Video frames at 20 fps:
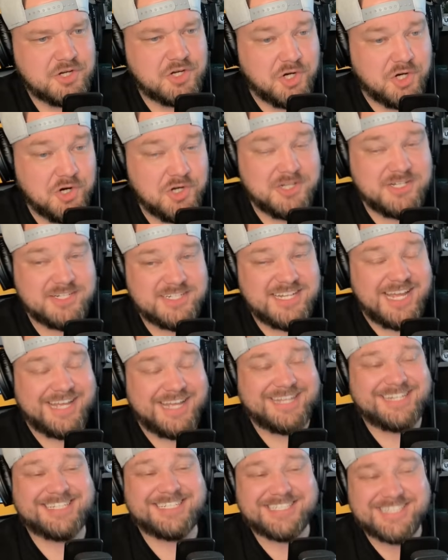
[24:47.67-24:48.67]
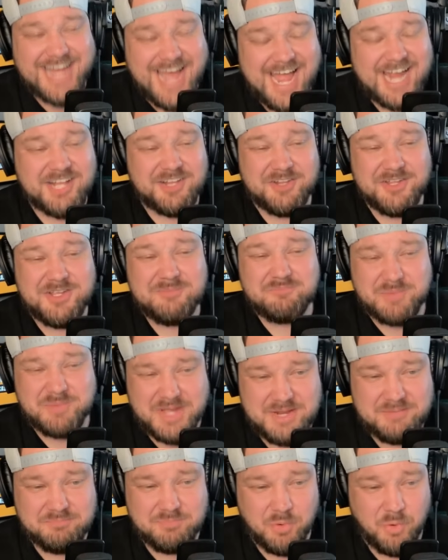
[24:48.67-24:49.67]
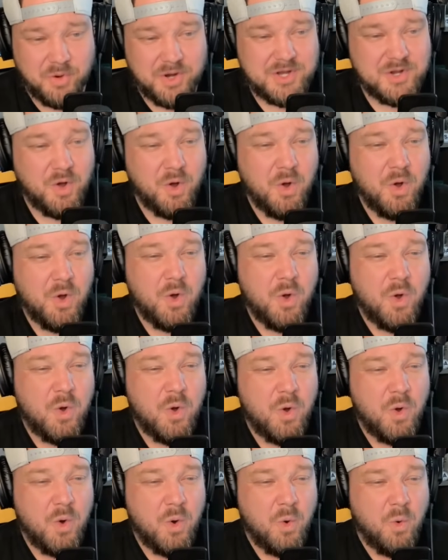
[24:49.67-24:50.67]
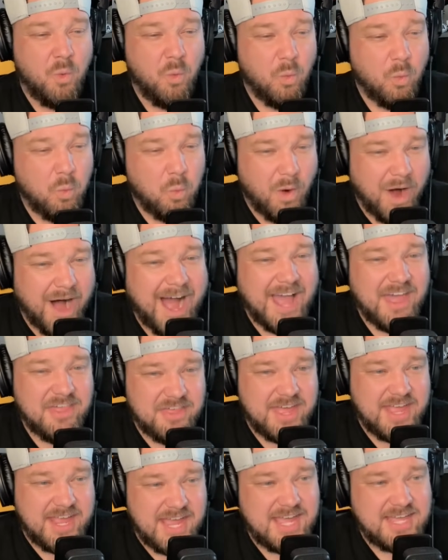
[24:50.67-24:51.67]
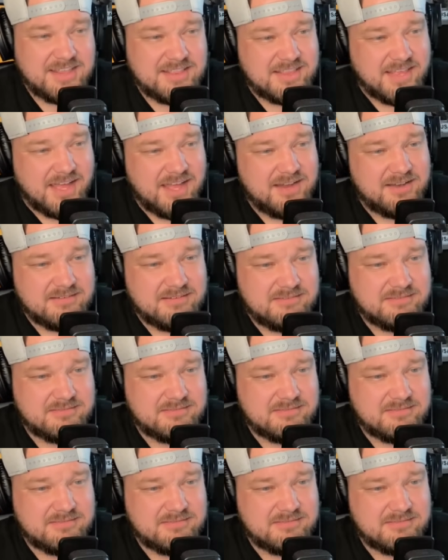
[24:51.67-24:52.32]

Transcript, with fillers: Couldn't exactly pinpoint why they hate that.